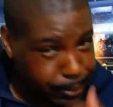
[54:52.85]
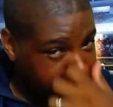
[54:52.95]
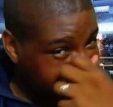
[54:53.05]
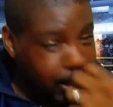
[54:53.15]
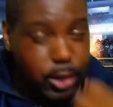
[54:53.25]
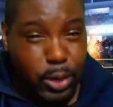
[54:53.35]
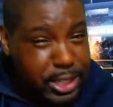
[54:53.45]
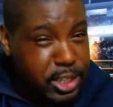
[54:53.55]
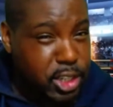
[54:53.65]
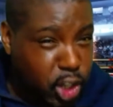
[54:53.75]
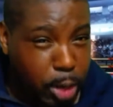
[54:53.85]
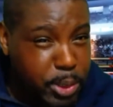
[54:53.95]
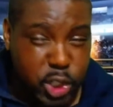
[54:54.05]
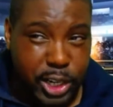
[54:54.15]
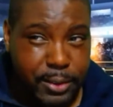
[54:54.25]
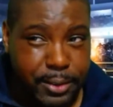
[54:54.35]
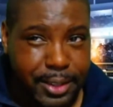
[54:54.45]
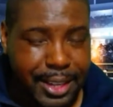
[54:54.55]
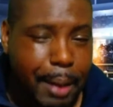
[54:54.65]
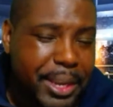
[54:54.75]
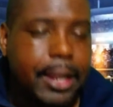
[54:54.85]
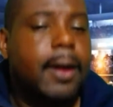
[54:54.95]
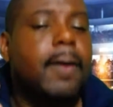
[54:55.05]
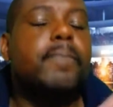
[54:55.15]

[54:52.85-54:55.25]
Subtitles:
And then you listen to the commentary. I mean,